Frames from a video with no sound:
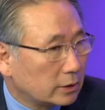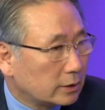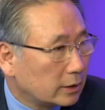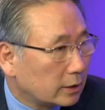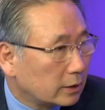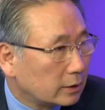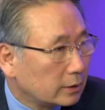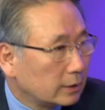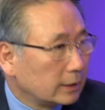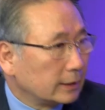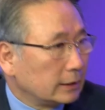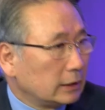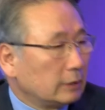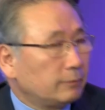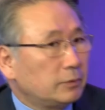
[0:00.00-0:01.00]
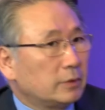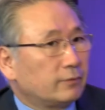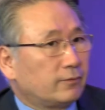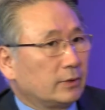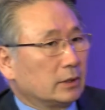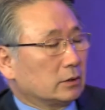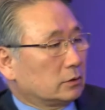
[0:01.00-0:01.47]
in the EP
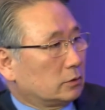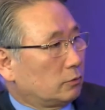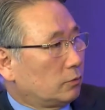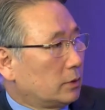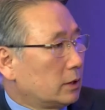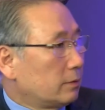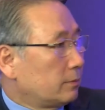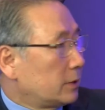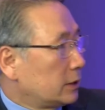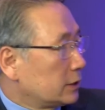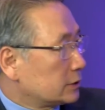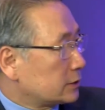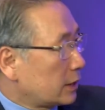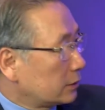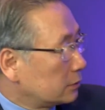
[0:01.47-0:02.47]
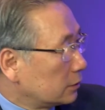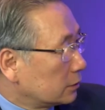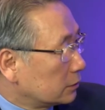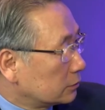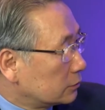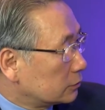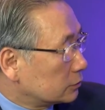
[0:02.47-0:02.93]
field, we are very
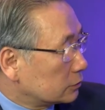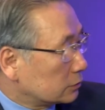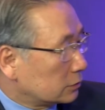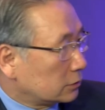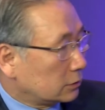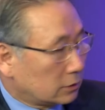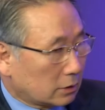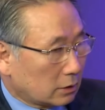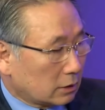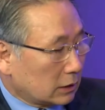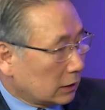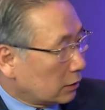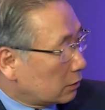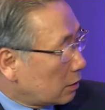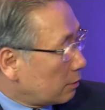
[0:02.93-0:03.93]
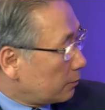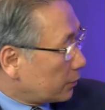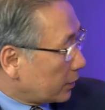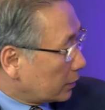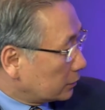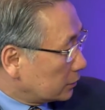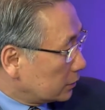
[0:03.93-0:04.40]
exciting to
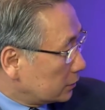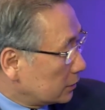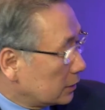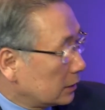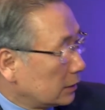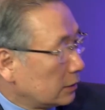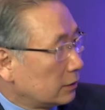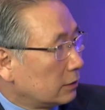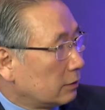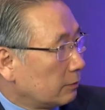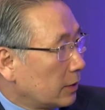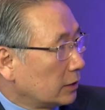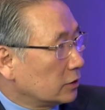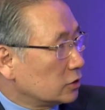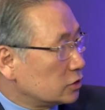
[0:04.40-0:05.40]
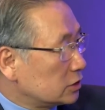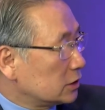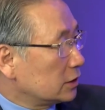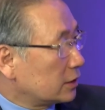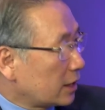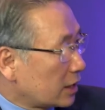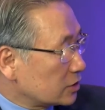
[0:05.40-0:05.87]
incorporate it. The many
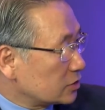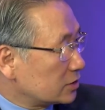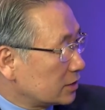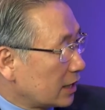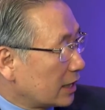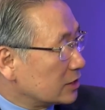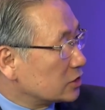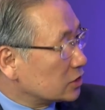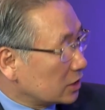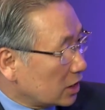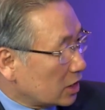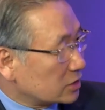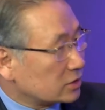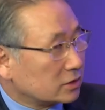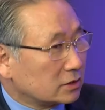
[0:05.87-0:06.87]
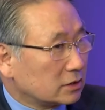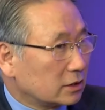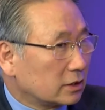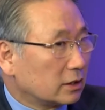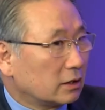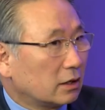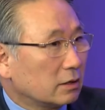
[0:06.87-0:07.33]
gene tests, the NGS, and